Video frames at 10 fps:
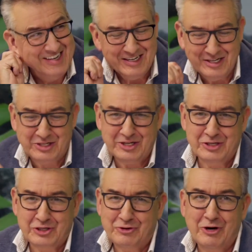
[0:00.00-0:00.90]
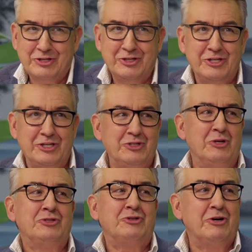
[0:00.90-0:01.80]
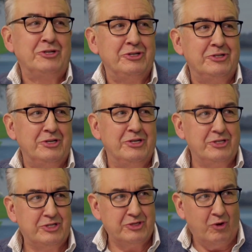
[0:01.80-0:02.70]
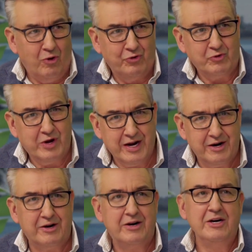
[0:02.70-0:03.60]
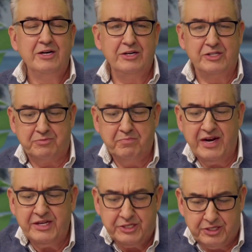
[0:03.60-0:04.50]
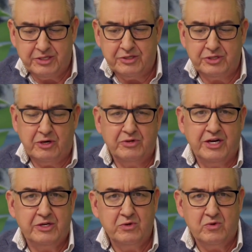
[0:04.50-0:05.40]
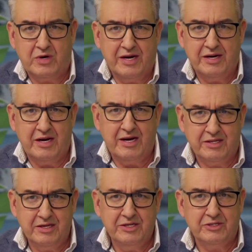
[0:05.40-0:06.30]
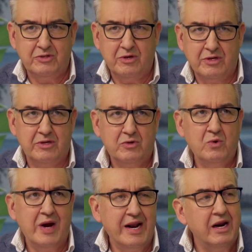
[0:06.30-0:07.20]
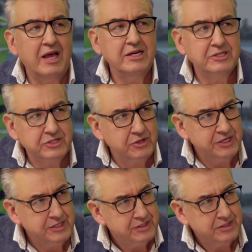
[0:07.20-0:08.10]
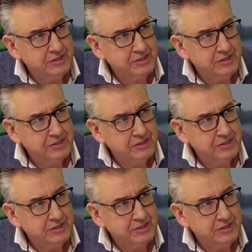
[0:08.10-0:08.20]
It's structured, it's non-structured, it's all together, it's managed so that you can at least do analysis on it.